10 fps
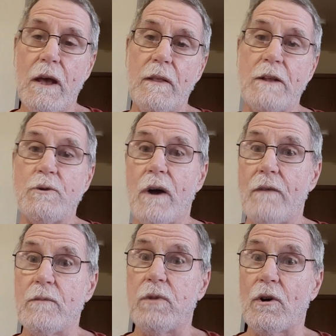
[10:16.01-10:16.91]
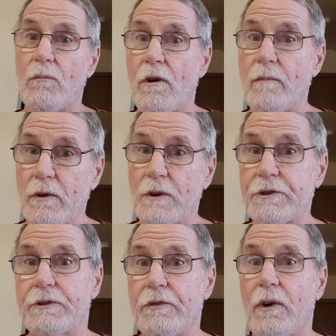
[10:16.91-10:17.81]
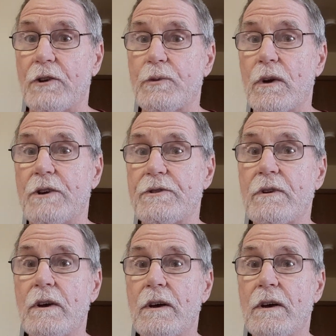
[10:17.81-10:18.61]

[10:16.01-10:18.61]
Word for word: Then you have the Book of Mormon, which is a false religion